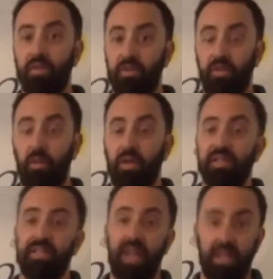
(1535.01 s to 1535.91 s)
So if you want to
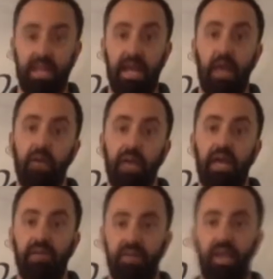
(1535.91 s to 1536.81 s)
sand it out, you'd
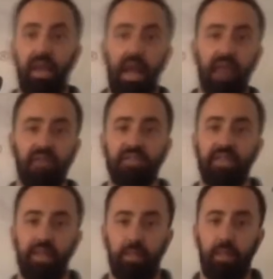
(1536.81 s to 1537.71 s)
have to
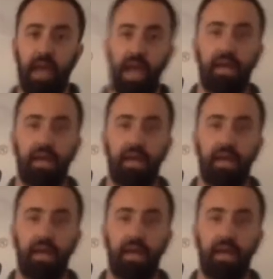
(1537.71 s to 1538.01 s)
sand it back